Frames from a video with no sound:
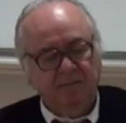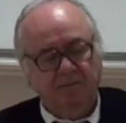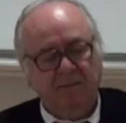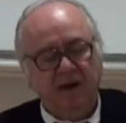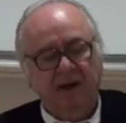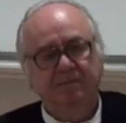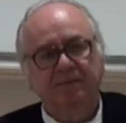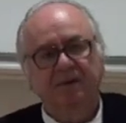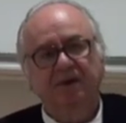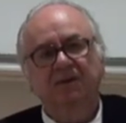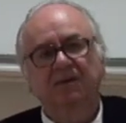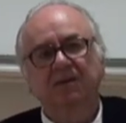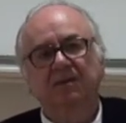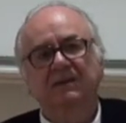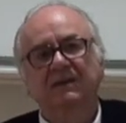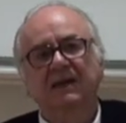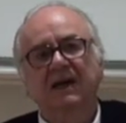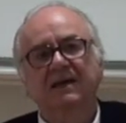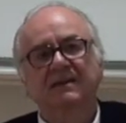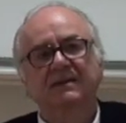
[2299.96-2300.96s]
bump into
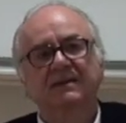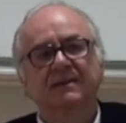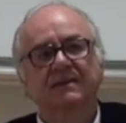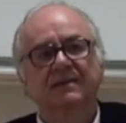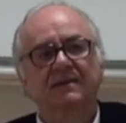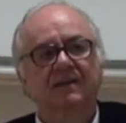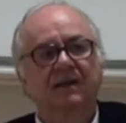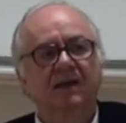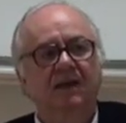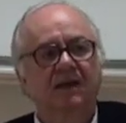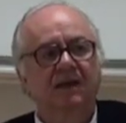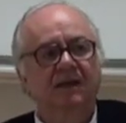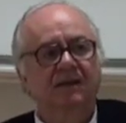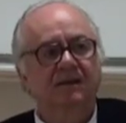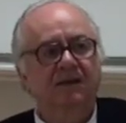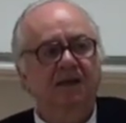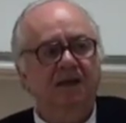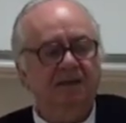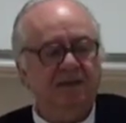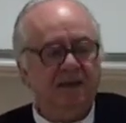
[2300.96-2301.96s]
a, taxi, uh,
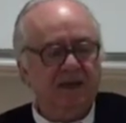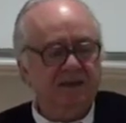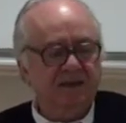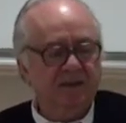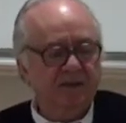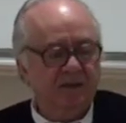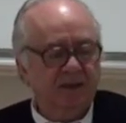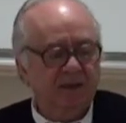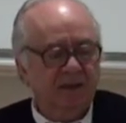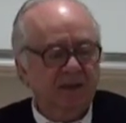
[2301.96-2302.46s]
a taxi